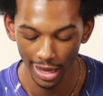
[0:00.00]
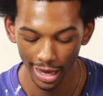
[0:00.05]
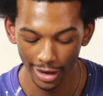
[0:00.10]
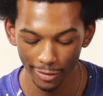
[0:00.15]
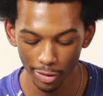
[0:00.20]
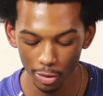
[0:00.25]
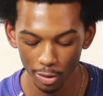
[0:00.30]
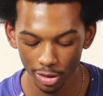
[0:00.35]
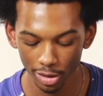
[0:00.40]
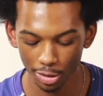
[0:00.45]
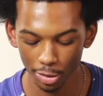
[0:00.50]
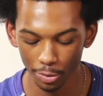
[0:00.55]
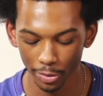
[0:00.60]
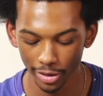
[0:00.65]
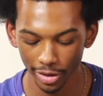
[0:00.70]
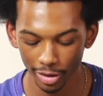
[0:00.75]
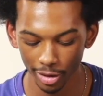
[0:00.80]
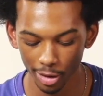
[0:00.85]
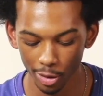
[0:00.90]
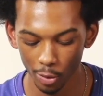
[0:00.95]
you were a
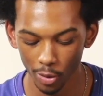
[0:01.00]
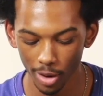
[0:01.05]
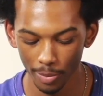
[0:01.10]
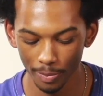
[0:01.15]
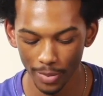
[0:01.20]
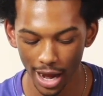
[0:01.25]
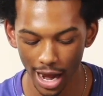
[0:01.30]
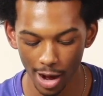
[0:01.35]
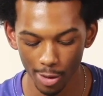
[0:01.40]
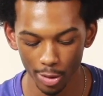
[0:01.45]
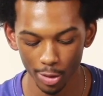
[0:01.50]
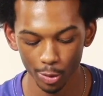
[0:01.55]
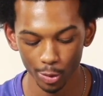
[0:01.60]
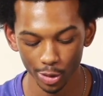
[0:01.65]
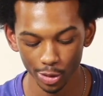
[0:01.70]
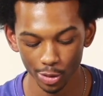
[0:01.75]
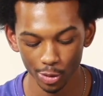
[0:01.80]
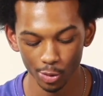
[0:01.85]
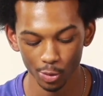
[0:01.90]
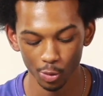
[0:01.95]
superhero, what power would
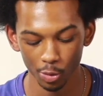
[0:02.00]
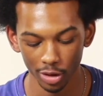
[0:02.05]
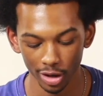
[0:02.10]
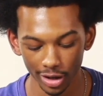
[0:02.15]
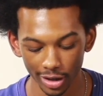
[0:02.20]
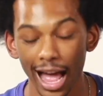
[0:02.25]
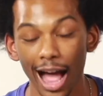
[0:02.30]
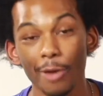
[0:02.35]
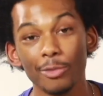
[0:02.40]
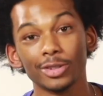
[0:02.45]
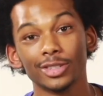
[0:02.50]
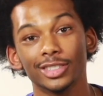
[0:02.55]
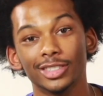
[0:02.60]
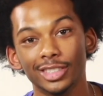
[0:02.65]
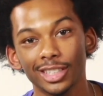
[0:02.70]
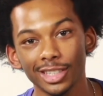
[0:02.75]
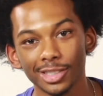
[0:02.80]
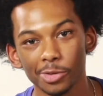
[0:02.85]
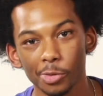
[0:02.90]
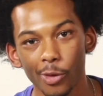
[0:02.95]
you want? I was
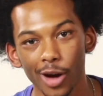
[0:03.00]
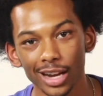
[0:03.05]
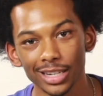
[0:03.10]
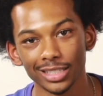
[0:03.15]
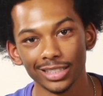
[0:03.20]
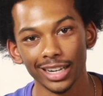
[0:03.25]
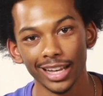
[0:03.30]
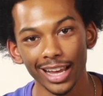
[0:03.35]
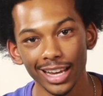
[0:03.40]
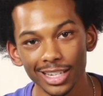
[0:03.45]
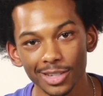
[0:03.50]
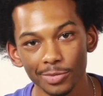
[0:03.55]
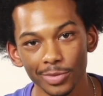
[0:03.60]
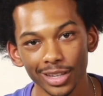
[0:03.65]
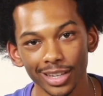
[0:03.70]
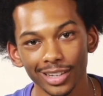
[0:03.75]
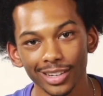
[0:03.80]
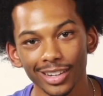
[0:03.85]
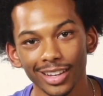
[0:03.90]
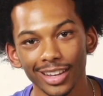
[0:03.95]
just watching
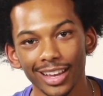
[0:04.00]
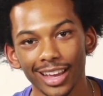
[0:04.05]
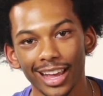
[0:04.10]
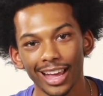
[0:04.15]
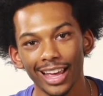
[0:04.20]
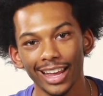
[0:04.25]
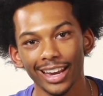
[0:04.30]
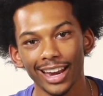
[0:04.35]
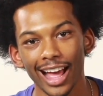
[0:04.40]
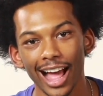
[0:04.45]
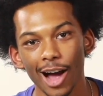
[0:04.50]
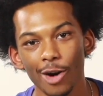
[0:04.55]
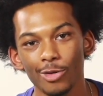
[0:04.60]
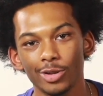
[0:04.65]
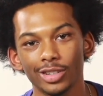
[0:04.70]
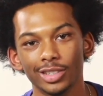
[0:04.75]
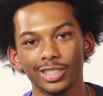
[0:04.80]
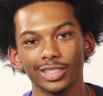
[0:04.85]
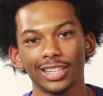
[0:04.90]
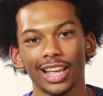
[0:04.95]
X-Men and I would
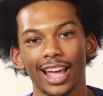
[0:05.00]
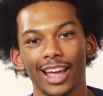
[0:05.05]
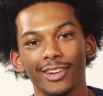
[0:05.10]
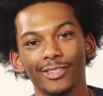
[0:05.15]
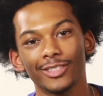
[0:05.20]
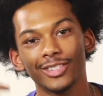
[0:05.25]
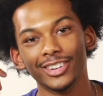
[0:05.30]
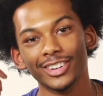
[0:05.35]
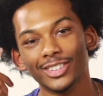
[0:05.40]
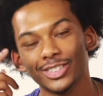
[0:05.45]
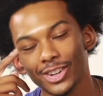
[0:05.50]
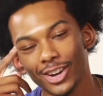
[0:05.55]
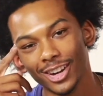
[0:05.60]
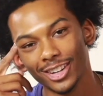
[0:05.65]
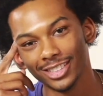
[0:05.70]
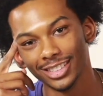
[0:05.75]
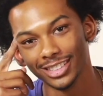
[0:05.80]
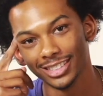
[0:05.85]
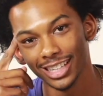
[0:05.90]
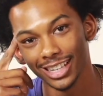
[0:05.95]
just have Charles
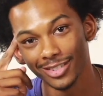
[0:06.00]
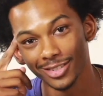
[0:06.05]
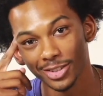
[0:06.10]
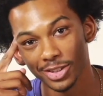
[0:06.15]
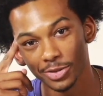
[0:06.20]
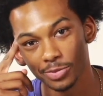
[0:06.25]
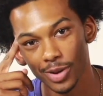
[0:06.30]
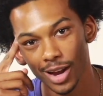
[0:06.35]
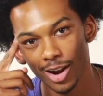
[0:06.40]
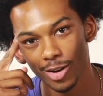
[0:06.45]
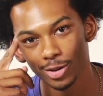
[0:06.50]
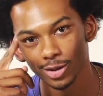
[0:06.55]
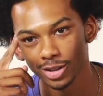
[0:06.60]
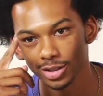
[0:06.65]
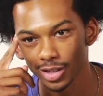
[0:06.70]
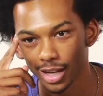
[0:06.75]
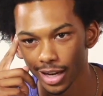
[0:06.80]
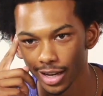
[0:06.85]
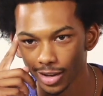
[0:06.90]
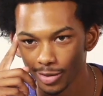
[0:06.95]
Xavier's power, just
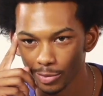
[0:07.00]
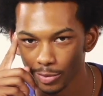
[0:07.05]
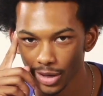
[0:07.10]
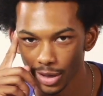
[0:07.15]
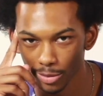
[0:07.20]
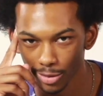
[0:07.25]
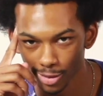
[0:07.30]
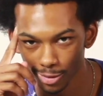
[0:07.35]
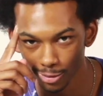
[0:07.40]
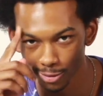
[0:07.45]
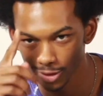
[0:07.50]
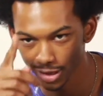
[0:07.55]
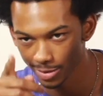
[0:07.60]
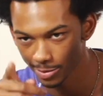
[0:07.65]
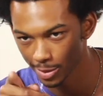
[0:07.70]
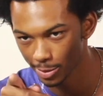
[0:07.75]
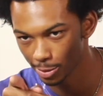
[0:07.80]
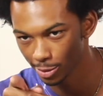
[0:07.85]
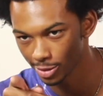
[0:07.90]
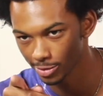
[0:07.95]
like be able to read
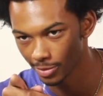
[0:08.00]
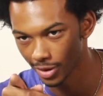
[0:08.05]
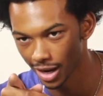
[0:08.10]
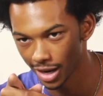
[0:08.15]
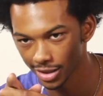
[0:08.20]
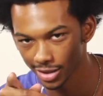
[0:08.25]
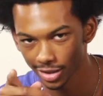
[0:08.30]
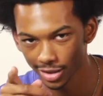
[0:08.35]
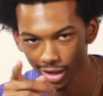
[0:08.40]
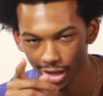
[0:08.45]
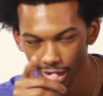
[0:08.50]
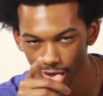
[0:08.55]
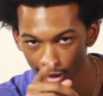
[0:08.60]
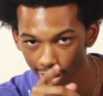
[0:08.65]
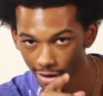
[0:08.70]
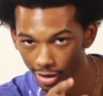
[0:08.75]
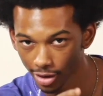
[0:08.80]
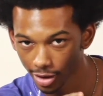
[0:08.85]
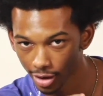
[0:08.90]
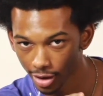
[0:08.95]
people's minds and like,
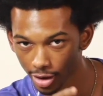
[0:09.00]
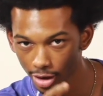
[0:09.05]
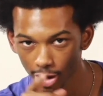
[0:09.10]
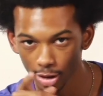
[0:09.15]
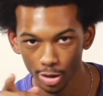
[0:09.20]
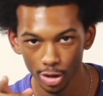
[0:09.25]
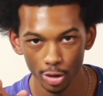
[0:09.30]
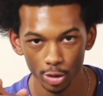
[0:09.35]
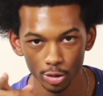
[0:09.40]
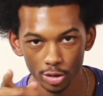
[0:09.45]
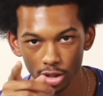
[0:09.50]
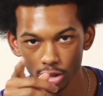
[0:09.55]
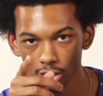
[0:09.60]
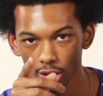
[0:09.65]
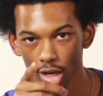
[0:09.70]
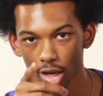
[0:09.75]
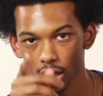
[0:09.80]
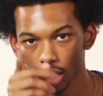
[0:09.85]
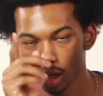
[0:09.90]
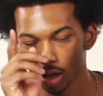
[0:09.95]
just
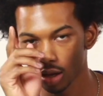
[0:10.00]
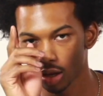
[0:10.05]
like